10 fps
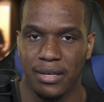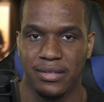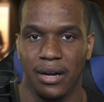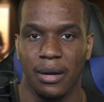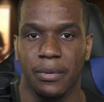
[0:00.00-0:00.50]

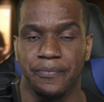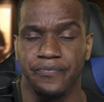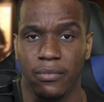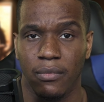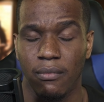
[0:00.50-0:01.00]
up
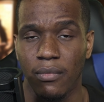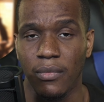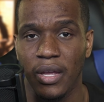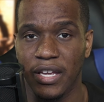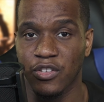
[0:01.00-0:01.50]

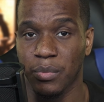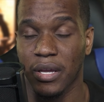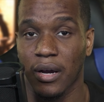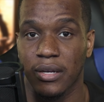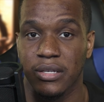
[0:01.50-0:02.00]
is
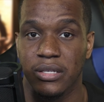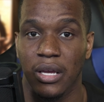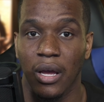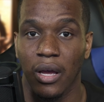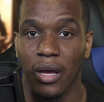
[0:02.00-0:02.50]
because
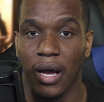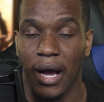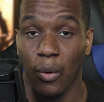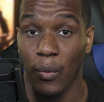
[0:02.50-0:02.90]
when